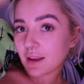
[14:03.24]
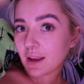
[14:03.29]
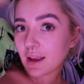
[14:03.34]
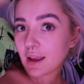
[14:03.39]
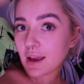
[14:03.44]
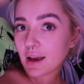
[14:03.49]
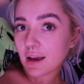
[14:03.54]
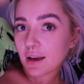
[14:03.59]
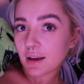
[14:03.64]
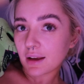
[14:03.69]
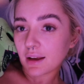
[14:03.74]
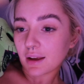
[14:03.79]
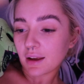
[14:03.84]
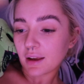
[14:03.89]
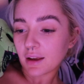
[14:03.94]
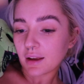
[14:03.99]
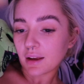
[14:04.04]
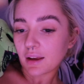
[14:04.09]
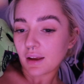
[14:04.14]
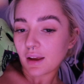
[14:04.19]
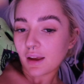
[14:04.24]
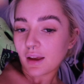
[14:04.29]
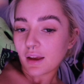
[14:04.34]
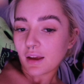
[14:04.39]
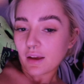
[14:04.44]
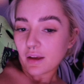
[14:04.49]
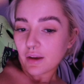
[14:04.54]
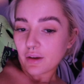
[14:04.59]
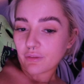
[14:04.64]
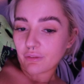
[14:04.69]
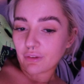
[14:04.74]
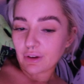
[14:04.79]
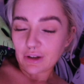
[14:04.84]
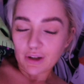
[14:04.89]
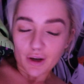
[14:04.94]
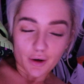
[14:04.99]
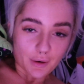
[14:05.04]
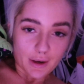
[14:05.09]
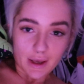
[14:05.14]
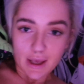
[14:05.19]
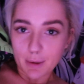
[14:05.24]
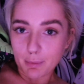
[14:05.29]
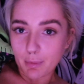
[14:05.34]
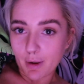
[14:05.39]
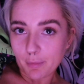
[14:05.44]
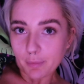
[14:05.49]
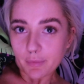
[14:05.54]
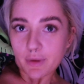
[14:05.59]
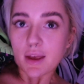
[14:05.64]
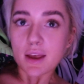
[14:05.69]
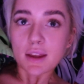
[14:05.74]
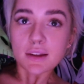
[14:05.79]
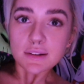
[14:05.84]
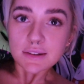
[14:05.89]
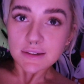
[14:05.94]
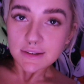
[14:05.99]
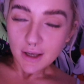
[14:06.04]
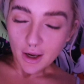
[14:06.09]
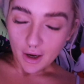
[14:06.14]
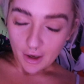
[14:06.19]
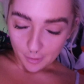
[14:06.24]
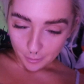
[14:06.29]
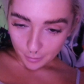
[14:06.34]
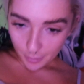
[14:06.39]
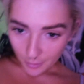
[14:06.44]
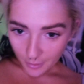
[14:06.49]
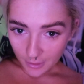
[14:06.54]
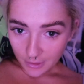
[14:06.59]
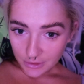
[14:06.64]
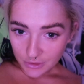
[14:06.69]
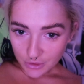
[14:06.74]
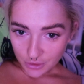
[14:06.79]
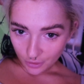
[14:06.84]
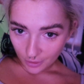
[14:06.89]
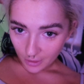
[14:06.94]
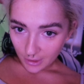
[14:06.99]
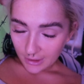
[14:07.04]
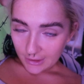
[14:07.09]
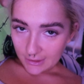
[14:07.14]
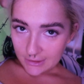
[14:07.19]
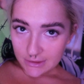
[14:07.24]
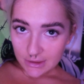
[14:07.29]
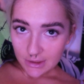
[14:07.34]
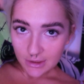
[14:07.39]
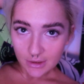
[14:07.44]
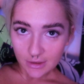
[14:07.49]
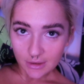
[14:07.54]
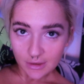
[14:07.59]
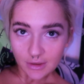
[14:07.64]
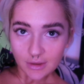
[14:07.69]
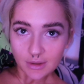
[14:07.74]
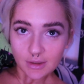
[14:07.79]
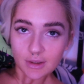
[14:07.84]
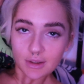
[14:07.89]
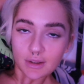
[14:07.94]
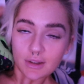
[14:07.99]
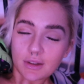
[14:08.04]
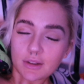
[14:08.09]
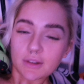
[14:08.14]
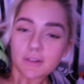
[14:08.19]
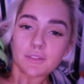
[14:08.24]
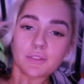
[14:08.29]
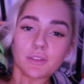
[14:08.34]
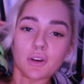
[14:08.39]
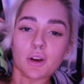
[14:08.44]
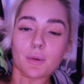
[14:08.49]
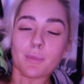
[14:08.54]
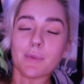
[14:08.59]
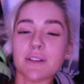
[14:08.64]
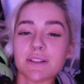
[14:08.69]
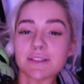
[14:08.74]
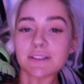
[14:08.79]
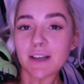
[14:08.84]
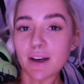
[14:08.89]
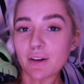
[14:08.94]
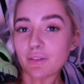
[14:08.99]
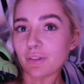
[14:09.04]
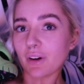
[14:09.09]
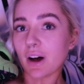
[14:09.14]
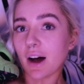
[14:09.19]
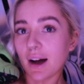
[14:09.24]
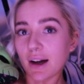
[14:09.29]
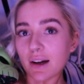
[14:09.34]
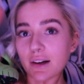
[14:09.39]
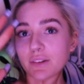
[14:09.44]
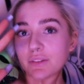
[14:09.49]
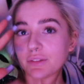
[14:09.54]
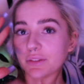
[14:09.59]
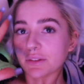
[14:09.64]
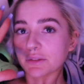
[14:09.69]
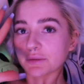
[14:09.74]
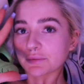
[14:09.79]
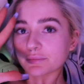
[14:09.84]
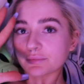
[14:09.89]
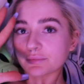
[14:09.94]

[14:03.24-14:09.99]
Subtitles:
the video here, pumpkins. I hope you enjoyed Vlogmas Day 5.